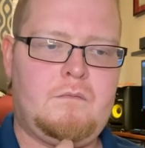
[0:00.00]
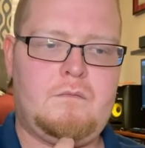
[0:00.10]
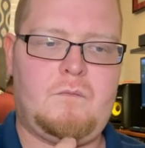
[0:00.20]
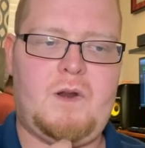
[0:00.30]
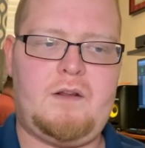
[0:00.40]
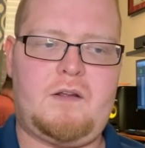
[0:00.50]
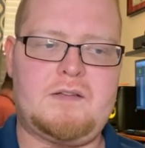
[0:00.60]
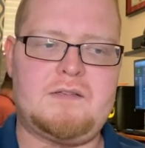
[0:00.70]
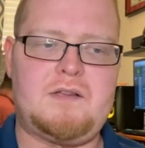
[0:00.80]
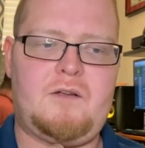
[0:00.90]
right?
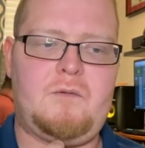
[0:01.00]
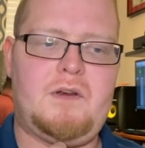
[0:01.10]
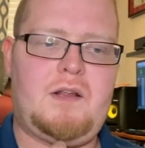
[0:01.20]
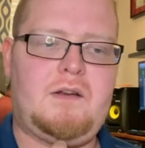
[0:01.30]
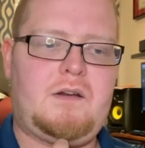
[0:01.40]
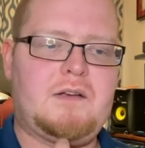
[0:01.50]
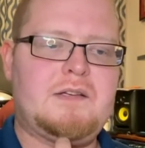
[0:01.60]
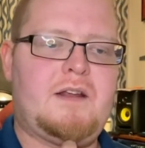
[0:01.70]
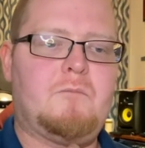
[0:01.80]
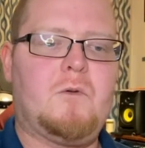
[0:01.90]
Because they would
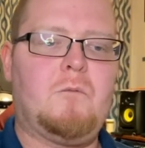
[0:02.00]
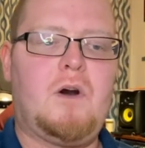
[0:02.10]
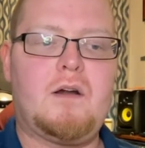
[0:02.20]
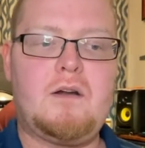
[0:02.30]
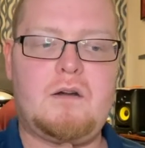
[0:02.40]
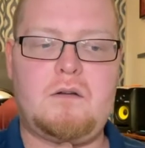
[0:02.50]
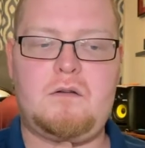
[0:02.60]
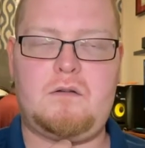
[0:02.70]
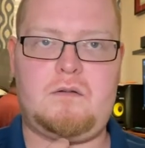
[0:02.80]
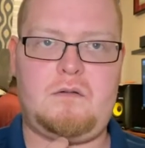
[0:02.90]
contain more water
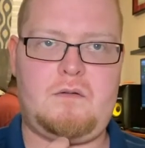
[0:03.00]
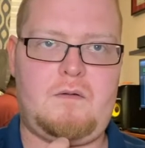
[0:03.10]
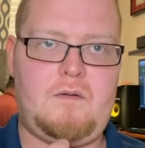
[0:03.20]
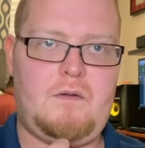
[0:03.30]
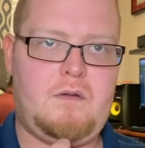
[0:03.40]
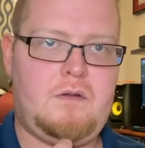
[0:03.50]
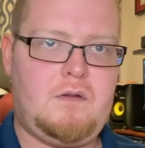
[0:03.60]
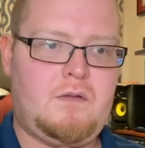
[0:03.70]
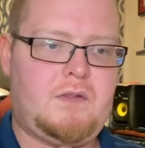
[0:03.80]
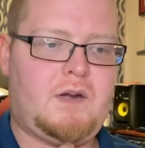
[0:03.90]

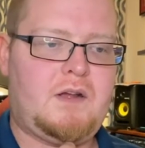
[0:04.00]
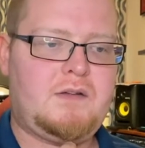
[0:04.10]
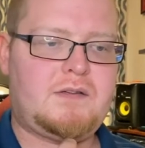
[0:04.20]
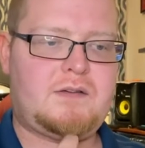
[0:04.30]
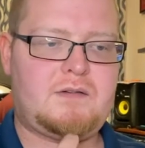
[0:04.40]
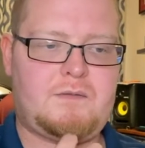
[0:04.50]
than us.